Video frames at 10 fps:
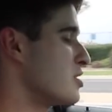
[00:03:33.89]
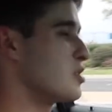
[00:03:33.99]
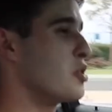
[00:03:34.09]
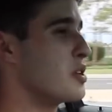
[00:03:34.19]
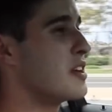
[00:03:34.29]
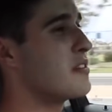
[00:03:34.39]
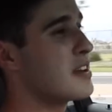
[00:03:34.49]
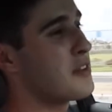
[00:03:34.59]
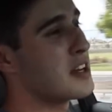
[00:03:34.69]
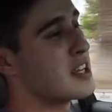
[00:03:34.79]
so even
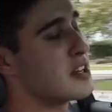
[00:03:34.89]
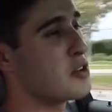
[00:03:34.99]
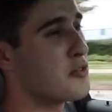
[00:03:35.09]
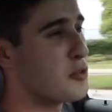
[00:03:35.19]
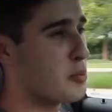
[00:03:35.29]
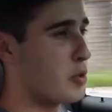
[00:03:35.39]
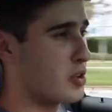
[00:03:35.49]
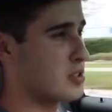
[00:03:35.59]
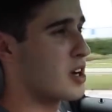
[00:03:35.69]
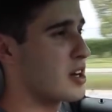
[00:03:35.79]
if I did go full
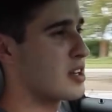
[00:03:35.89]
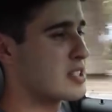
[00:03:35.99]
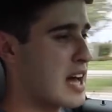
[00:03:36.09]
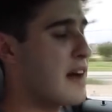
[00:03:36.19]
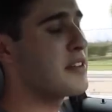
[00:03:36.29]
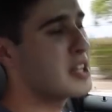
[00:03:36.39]
bolt-on, because I have an